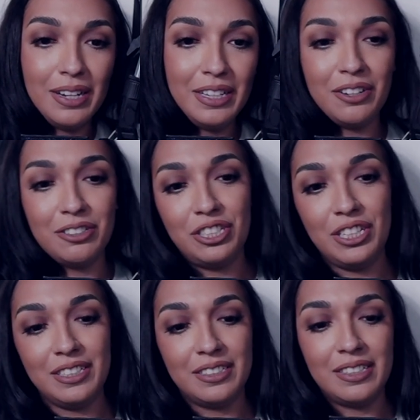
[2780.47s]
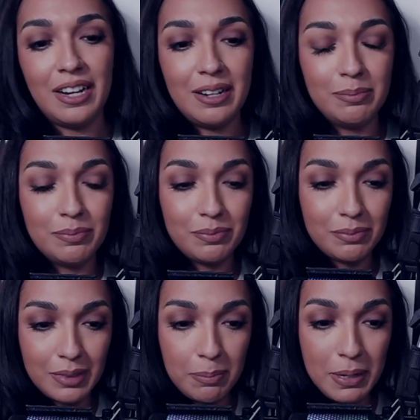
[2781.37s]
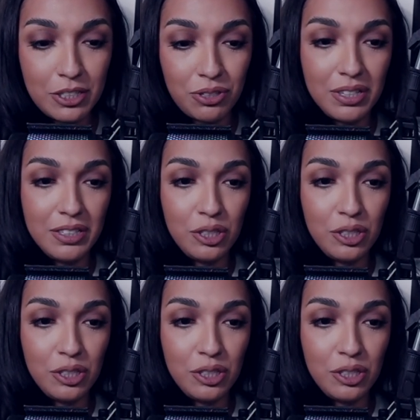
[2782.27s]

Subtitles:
you know, she's pictured in a